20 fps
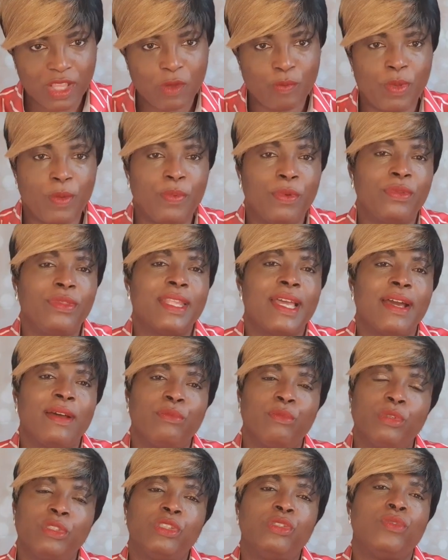A lot of people
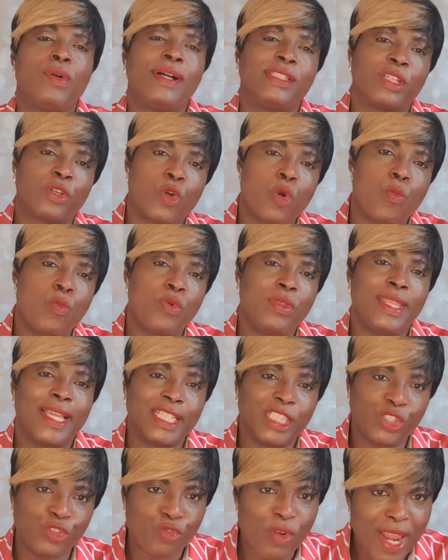now want to know how to cope with
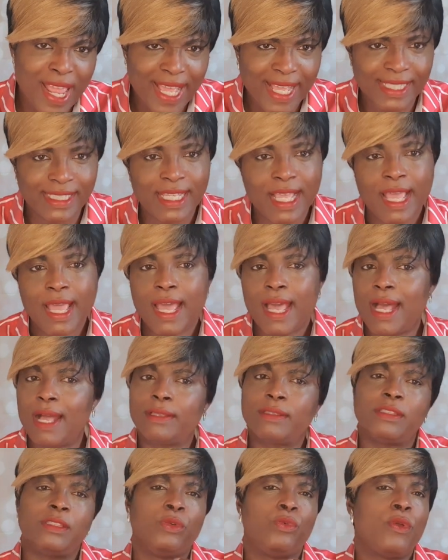their stress,
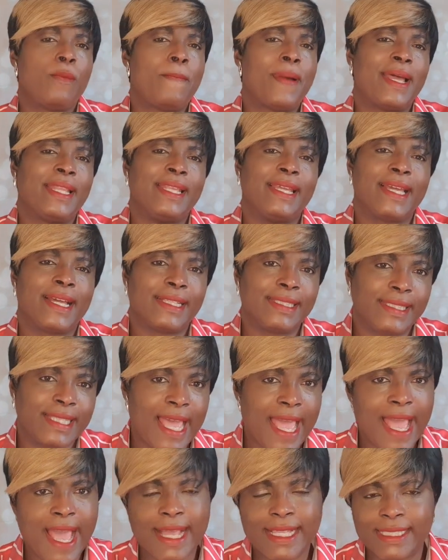how to deal with panic
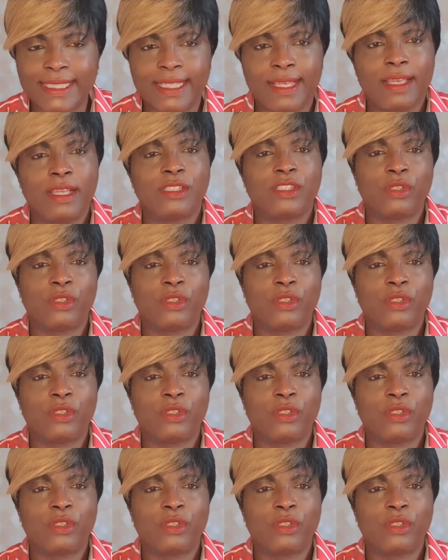attacks.